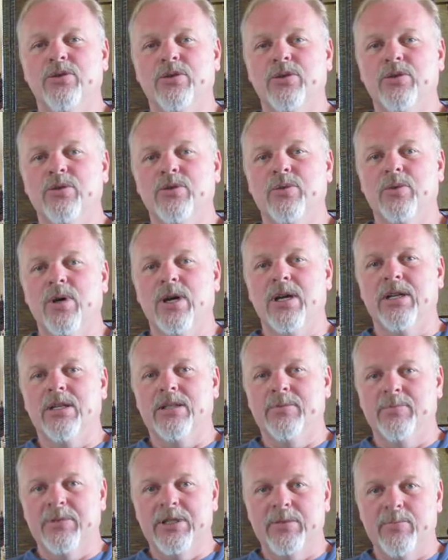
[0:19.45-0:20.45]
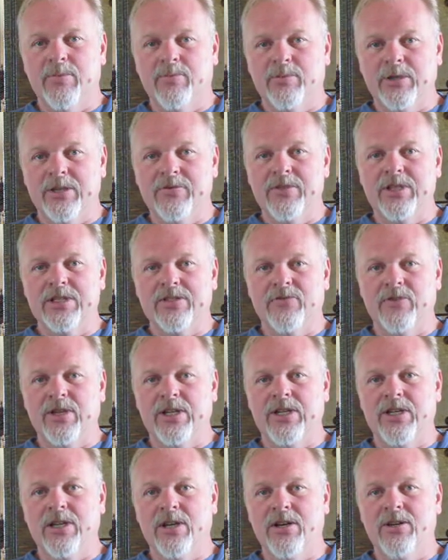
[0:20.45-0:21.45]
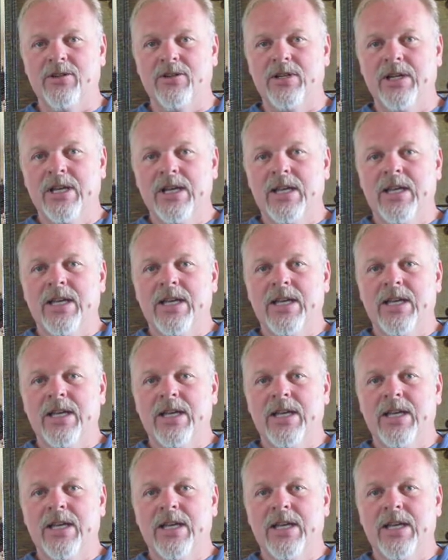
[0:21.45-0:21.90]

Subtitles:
you on a previous video